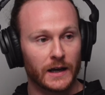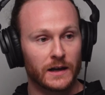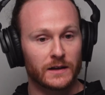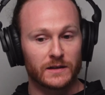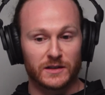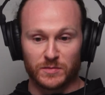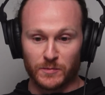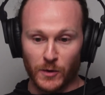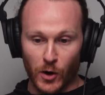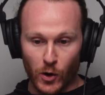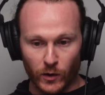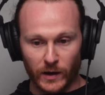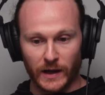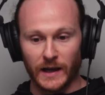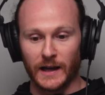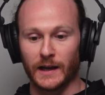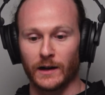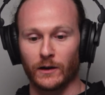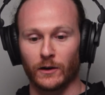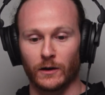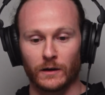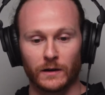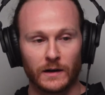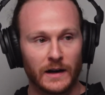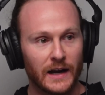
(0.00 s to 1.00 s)

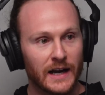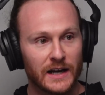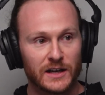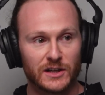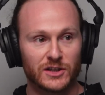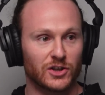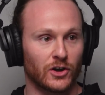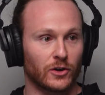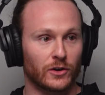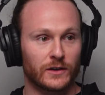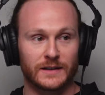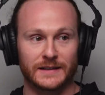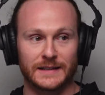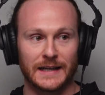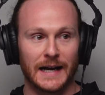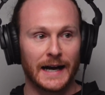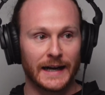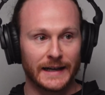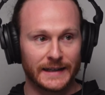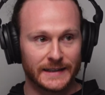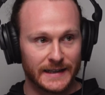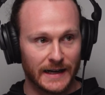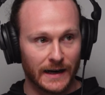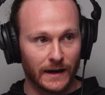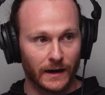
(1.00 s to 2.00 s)
smoking or certain
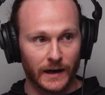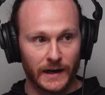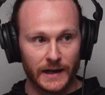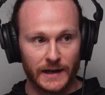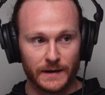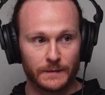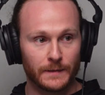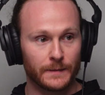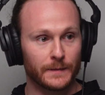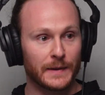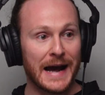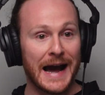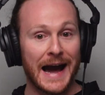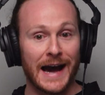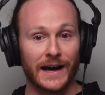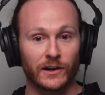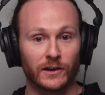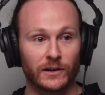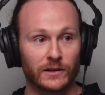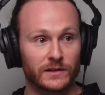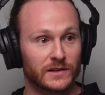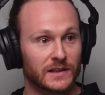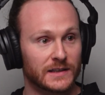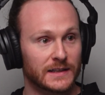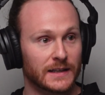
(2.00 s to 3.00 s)
dietary
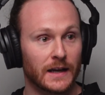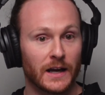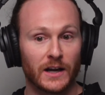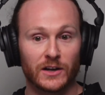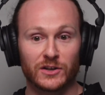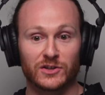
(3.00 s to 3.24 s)
patterns,